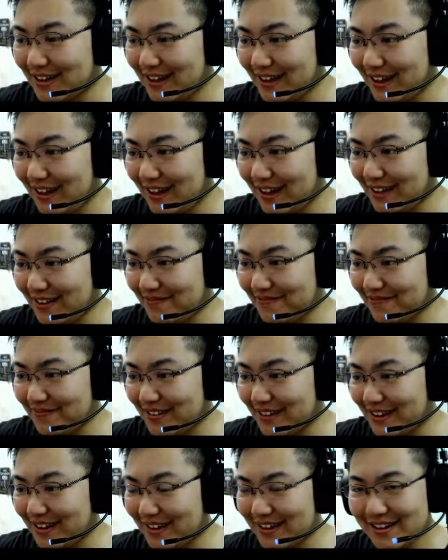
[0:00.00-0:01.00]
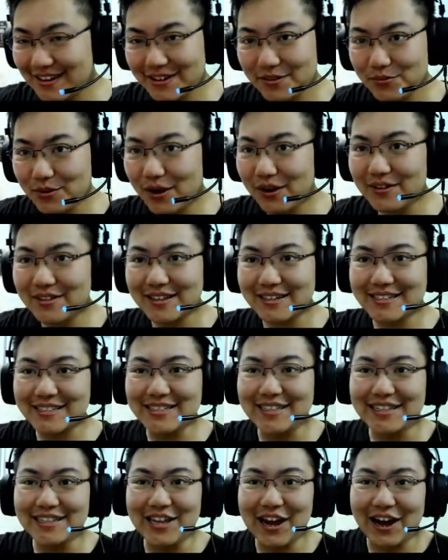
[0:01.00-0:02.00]
Um, well, there's
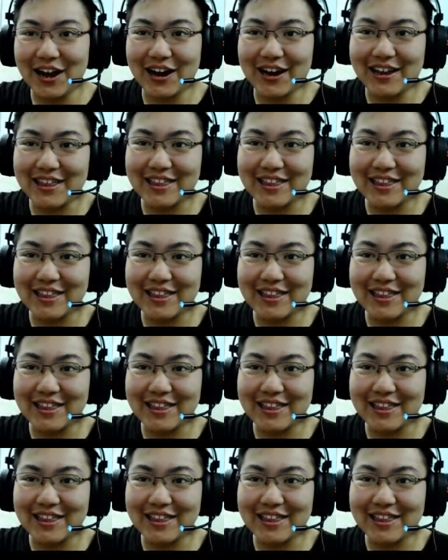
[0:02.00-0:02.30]
not a